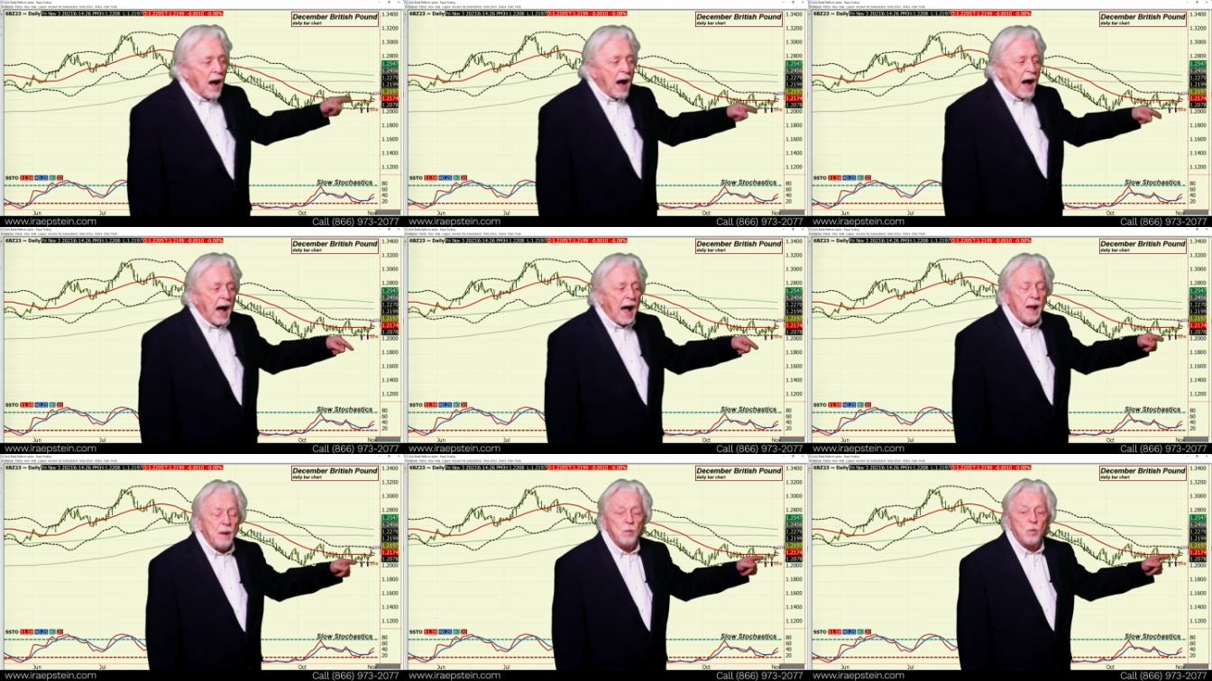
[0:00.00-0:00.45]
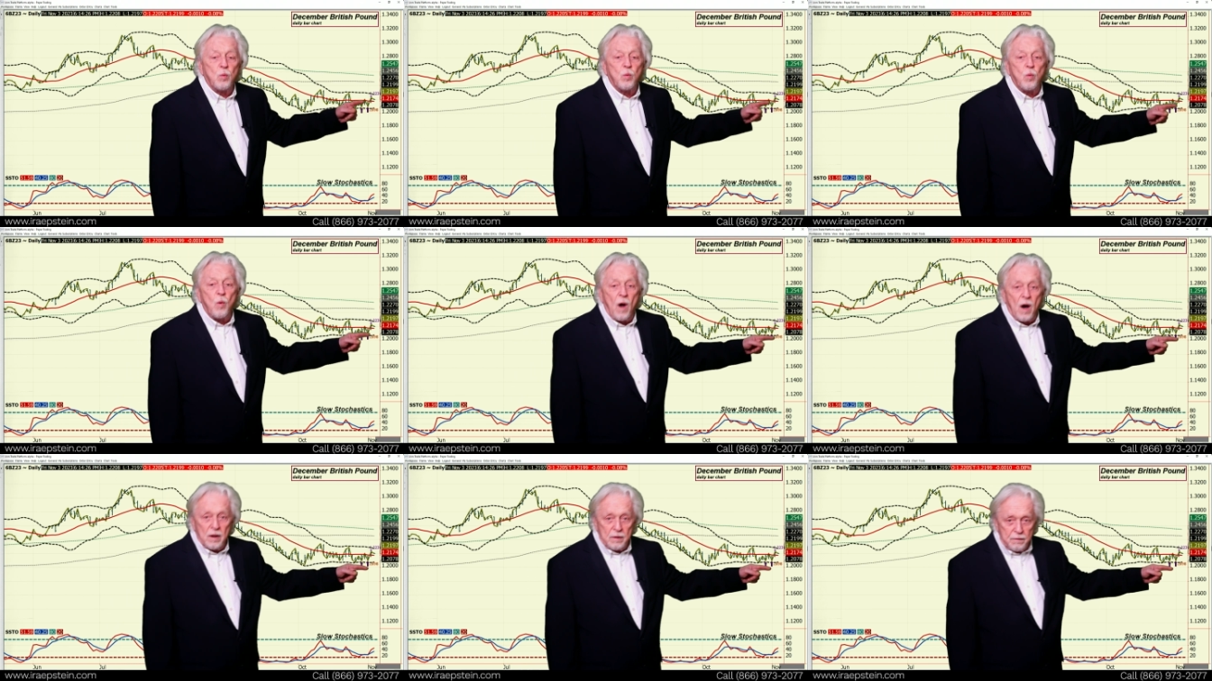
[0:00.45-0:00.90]
I
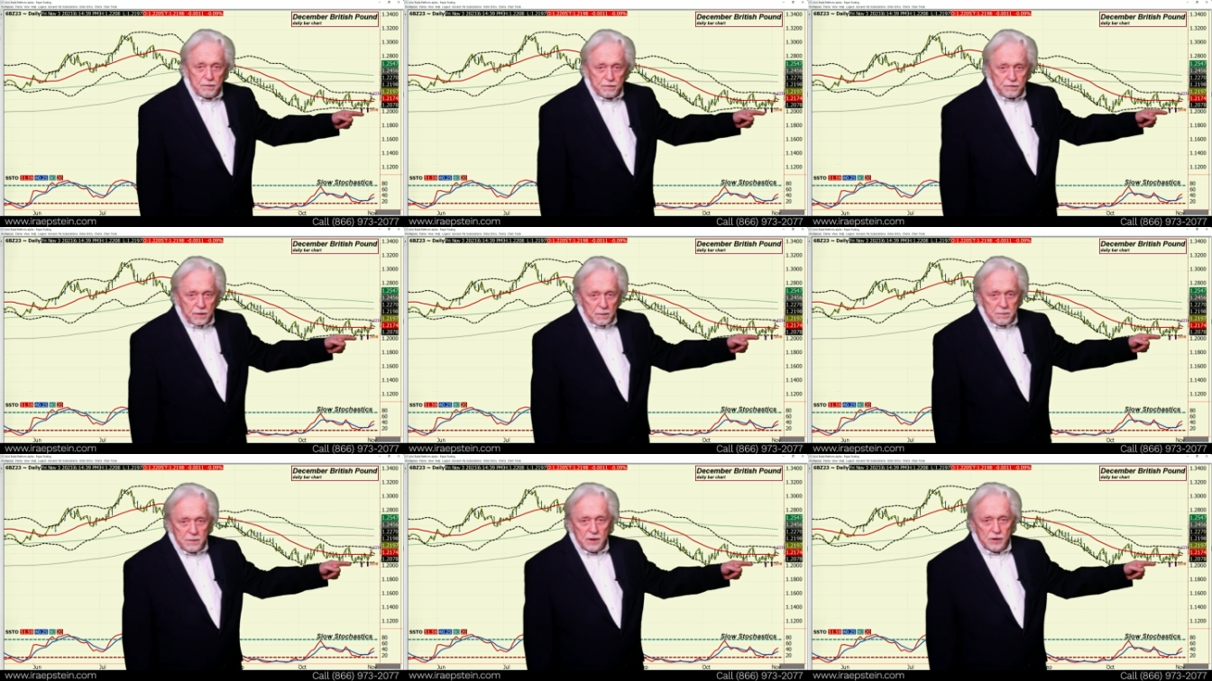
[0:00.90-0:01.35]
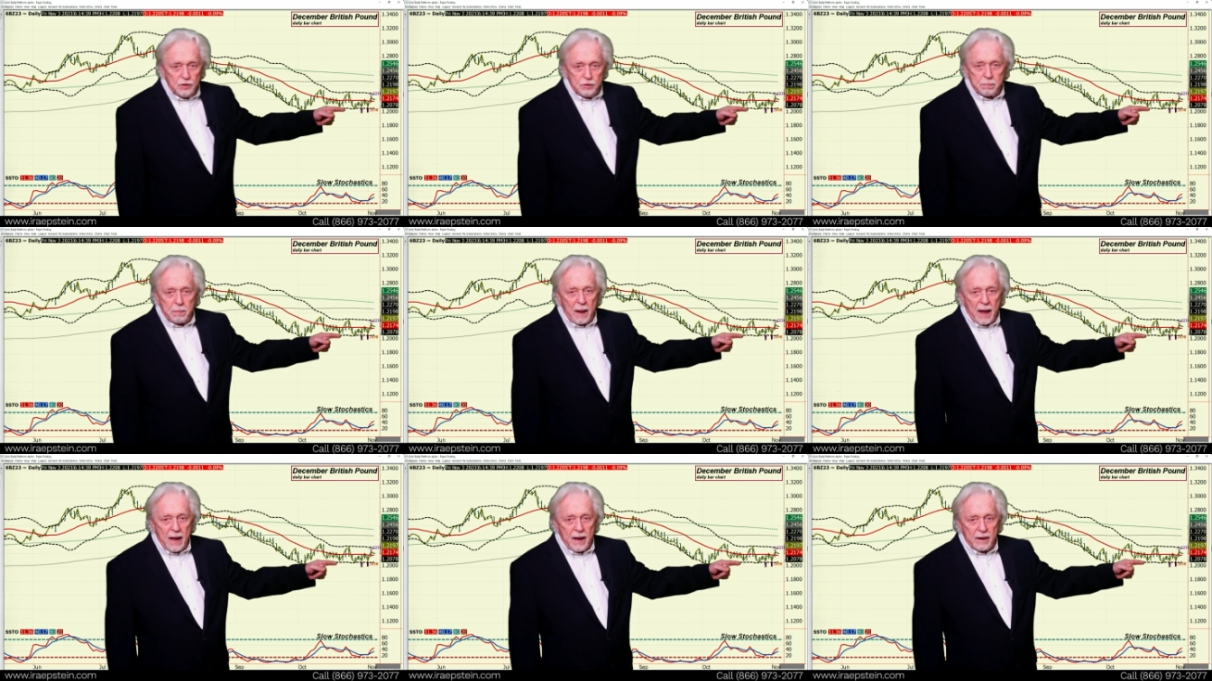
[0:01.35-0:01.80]
run from these
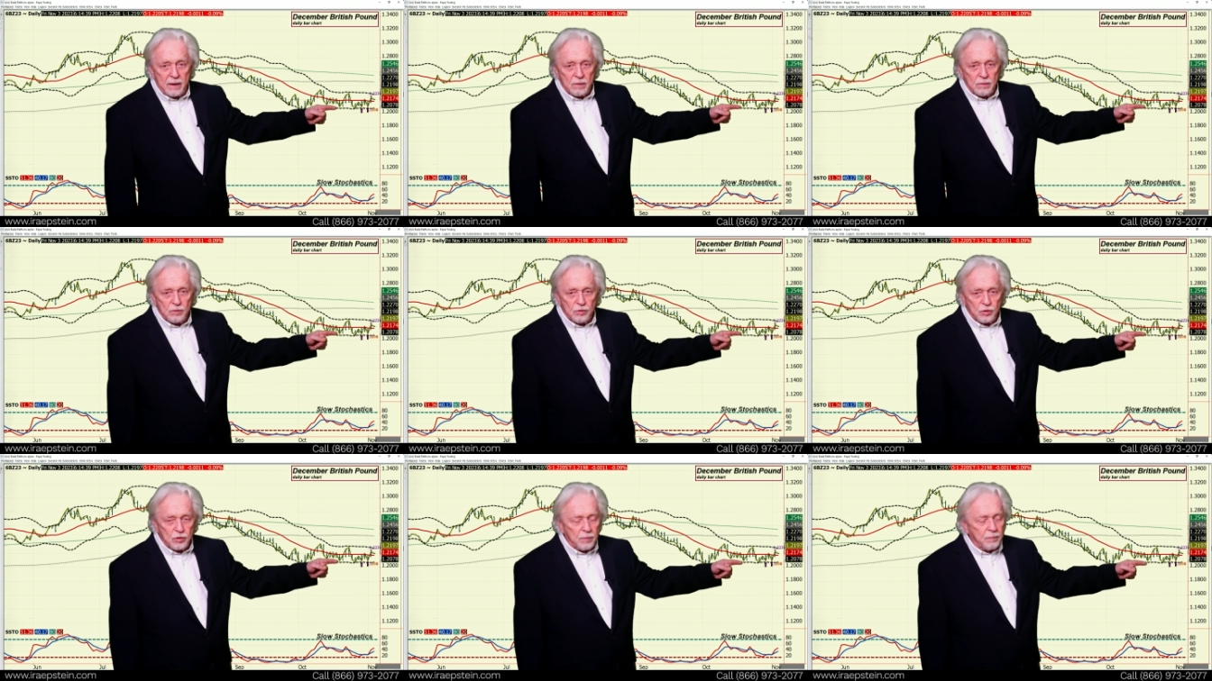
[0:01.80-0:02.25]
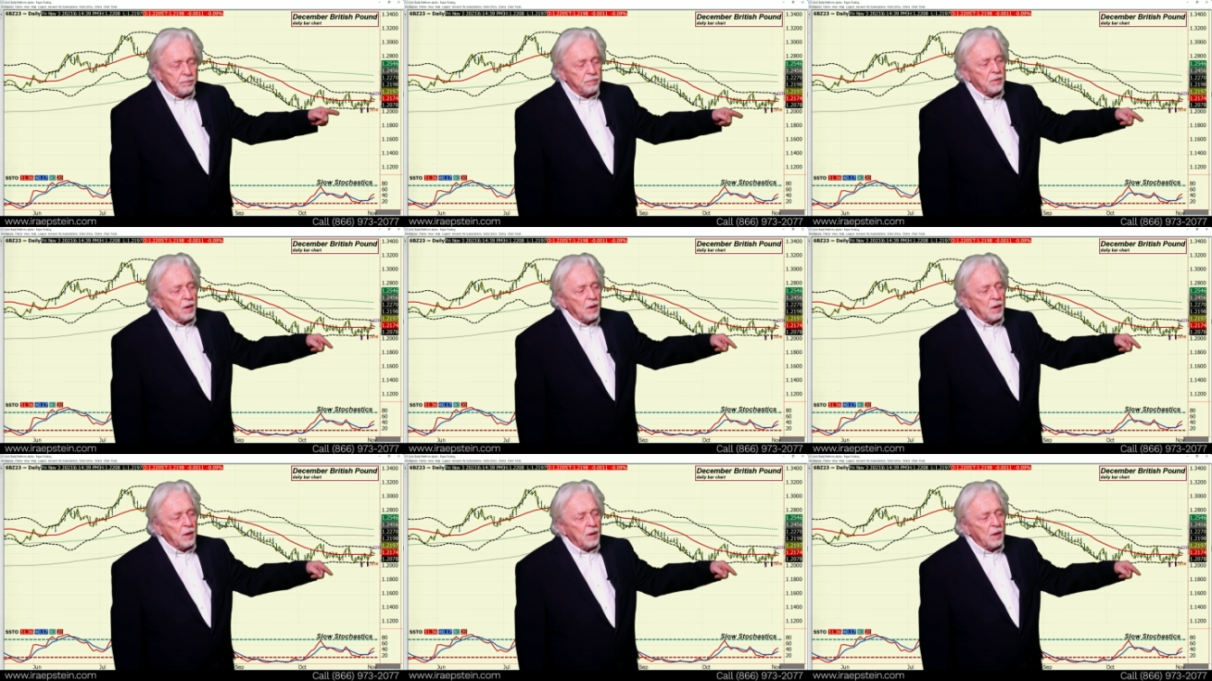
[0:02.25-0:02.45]
patterns.